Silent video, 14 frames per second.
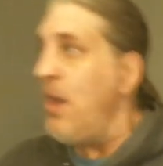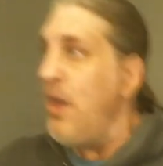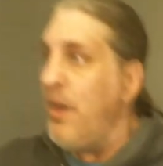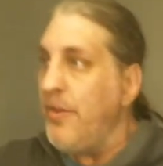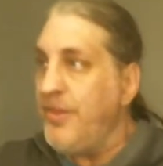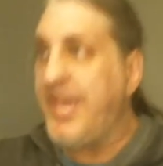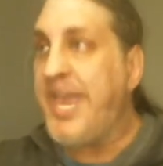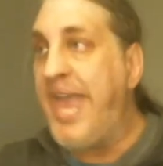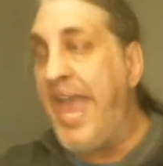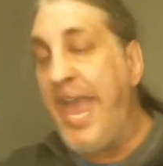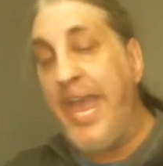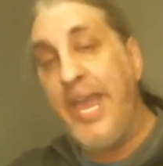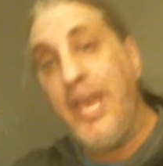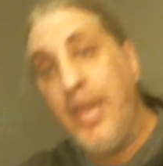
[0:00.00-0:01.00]
the
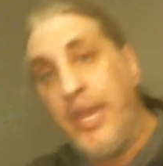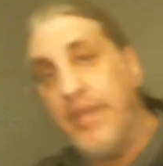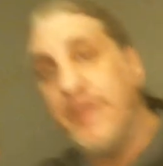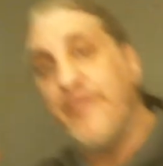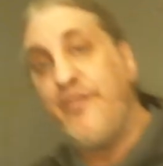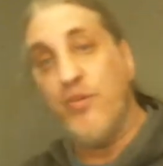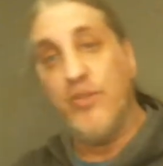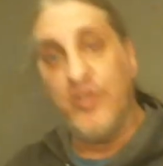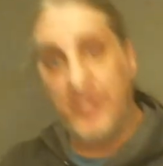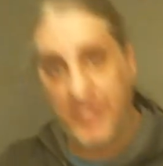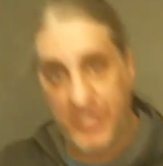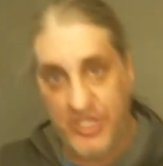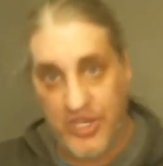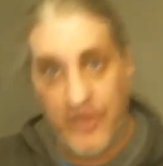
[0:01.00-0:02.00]
king in a feudal
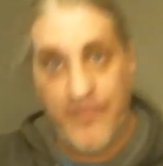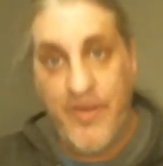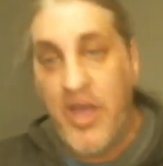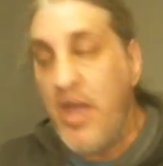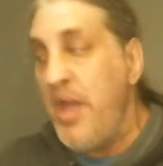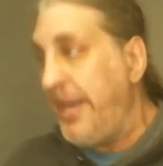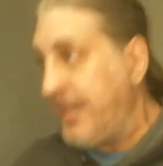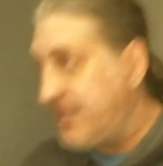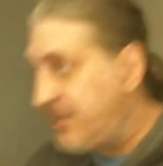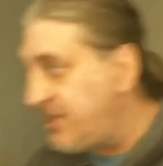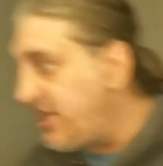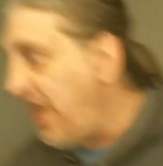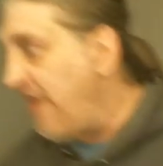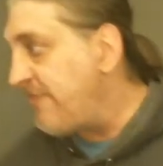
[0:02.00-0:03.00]
system
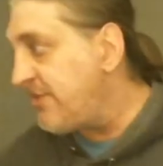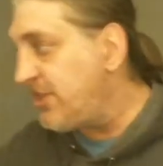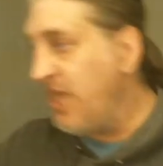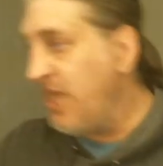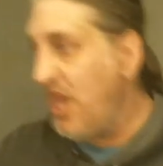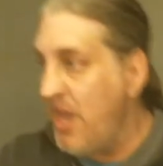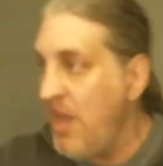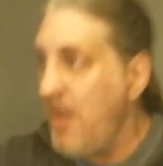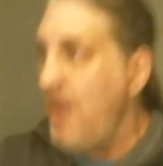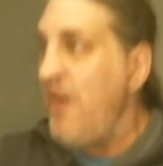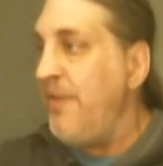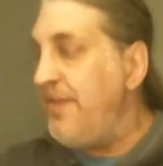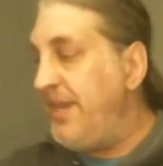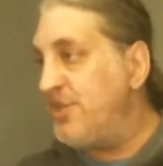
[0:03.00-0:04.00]
accepts
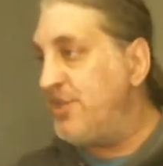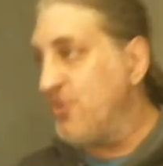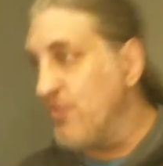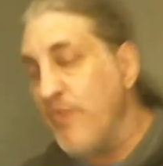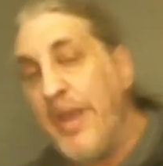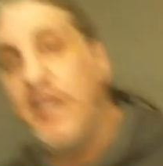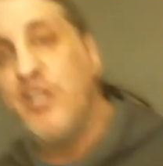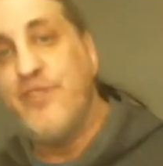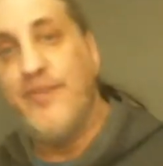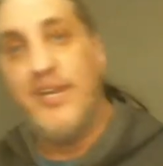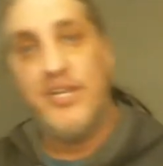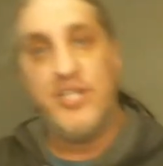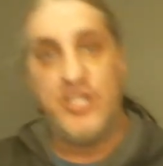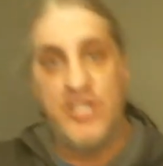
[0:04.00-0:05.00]
these
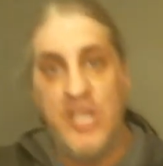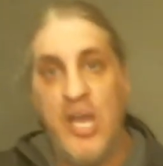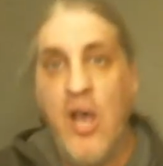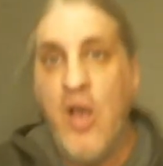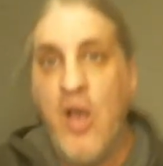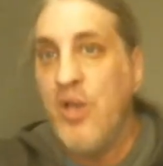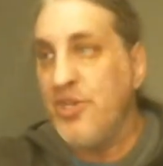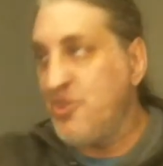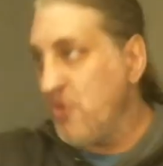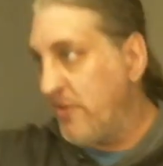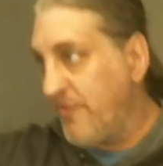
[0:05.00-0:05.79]
arrangements sort of